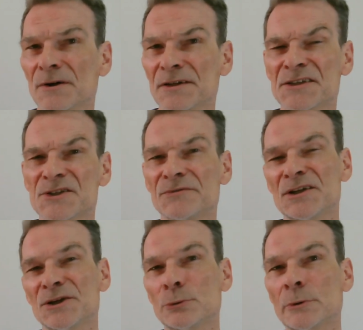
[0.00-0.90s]
and that's a
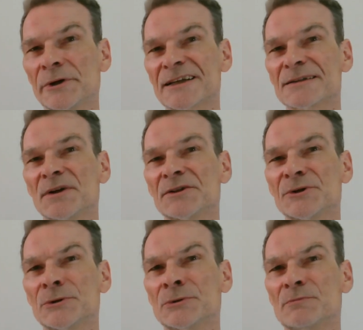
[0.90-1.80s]
video where he explained
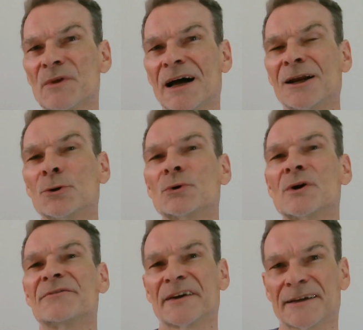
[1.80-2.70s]
the halo
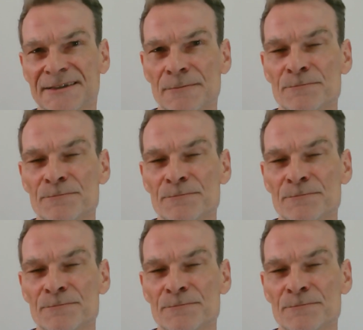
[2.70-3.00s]
effect.